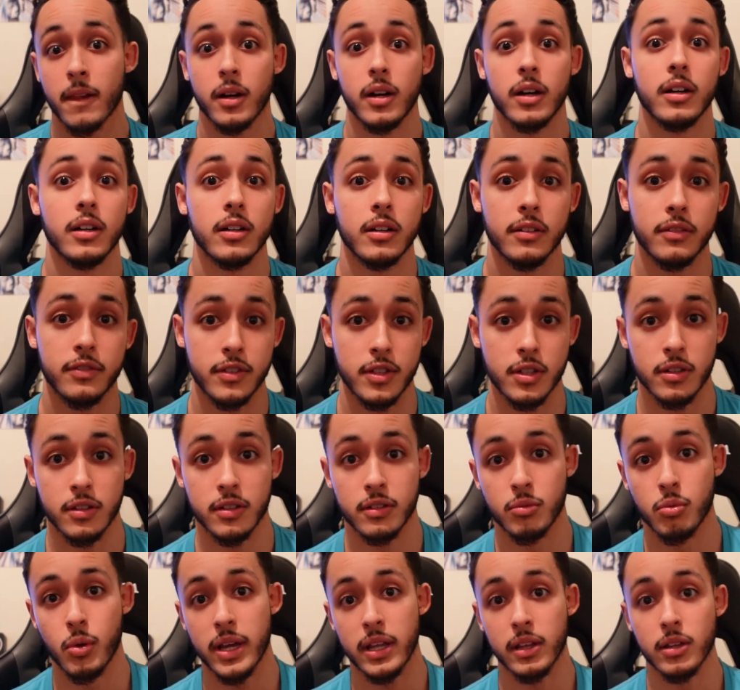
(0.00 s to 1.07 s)
of
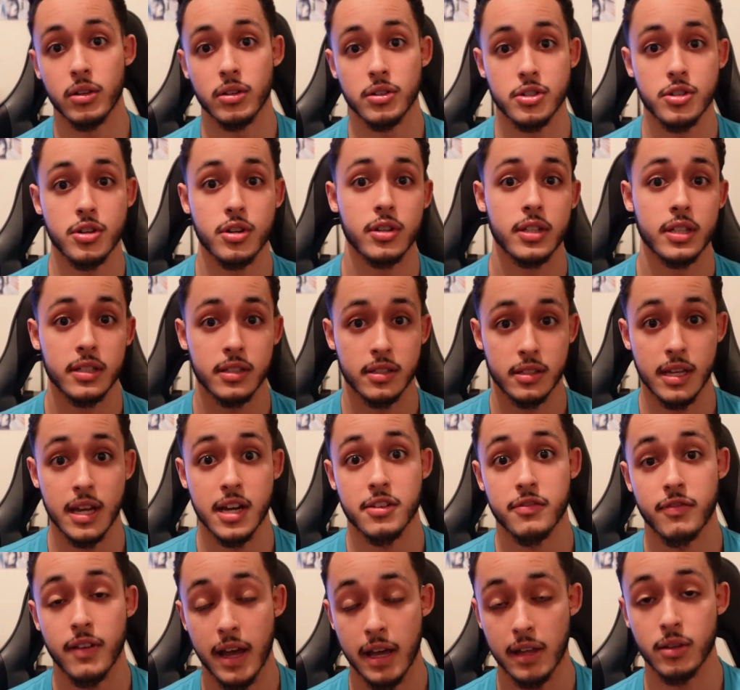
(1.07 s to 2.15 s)
your weight loss journey /
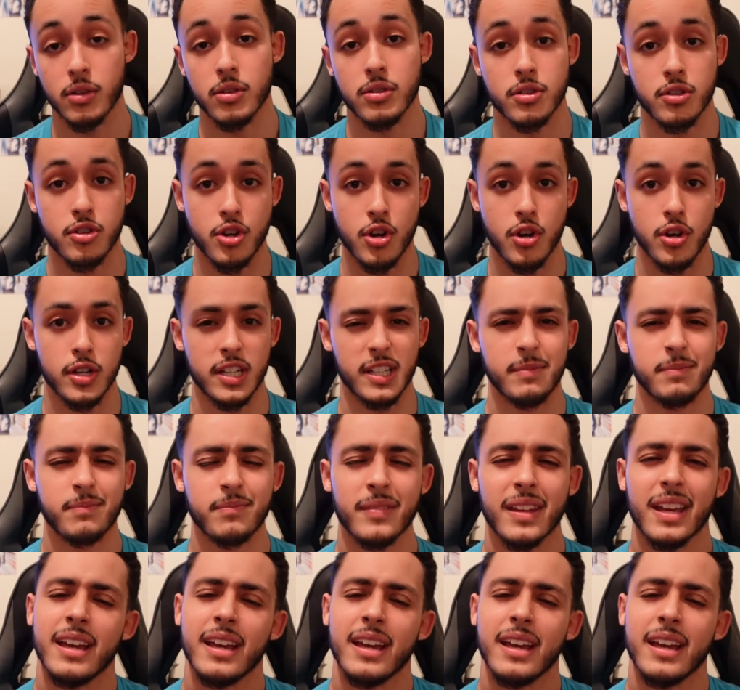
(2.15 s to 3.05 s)
fat loss journey.